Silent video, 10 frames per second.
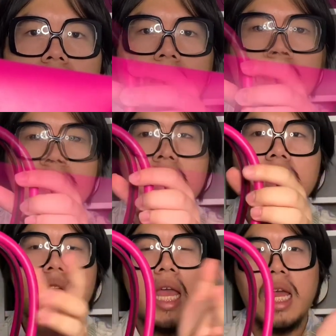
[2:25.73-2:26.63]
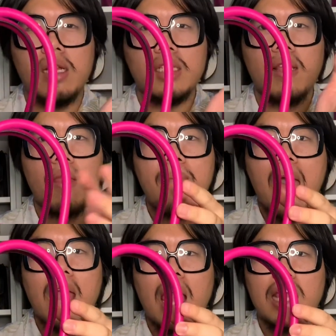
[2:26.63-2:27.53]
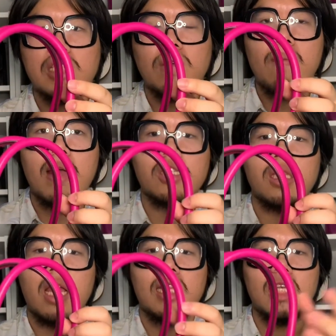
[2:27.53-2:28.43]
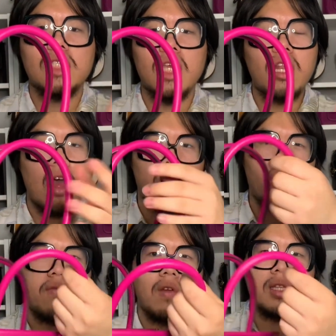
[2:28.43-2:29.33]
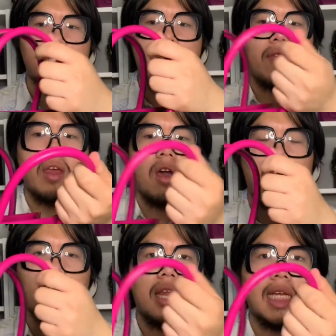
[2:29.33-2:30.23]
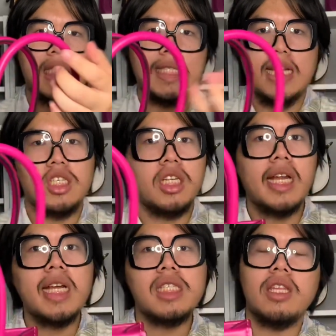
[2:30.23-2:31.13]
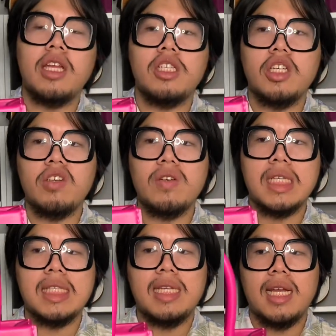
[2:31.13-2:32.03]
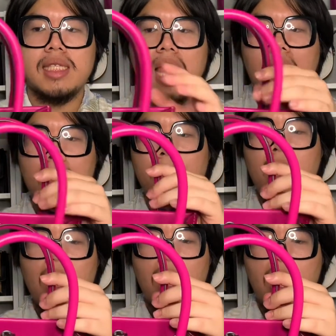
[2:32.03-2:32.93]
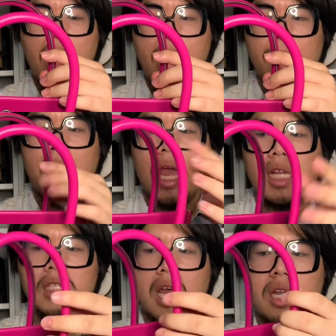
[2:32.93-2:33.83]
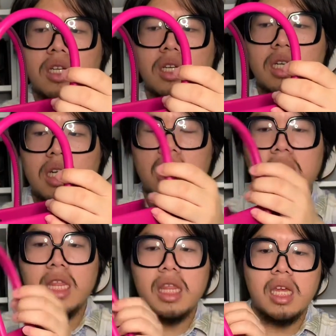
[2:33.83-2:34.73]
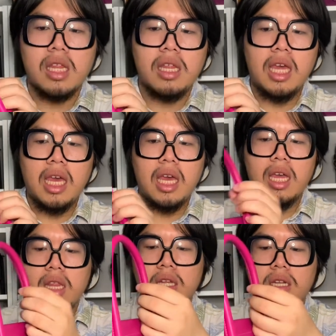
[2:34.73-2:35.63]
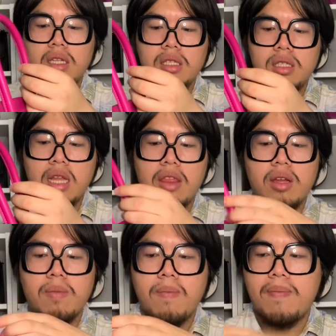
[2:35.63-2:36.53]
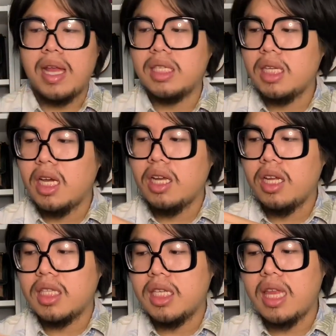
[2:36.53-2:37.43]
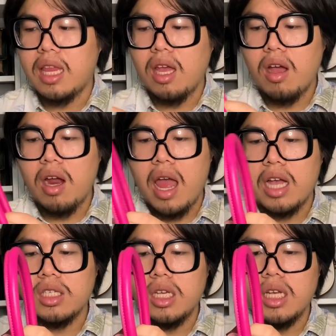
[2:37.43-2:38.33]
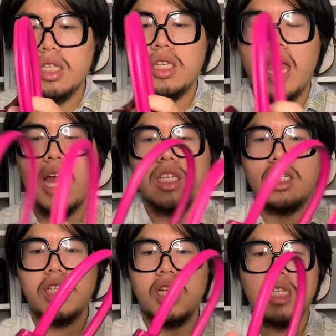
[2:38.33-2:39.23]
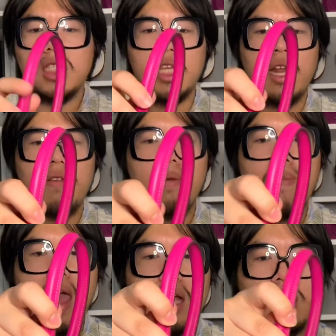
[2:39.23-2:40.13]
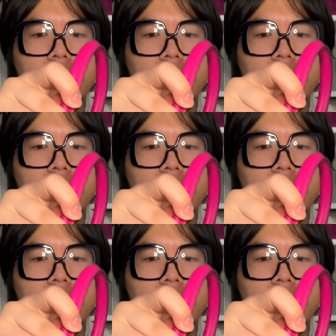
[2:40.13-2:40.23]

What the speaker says: Comes to like the handles of the bag, I just want to mention that these cannot really fold down. They are like stationary, so they do stand up. And underneath the little leather bit here, you can see that they are actually attached inside of the bag.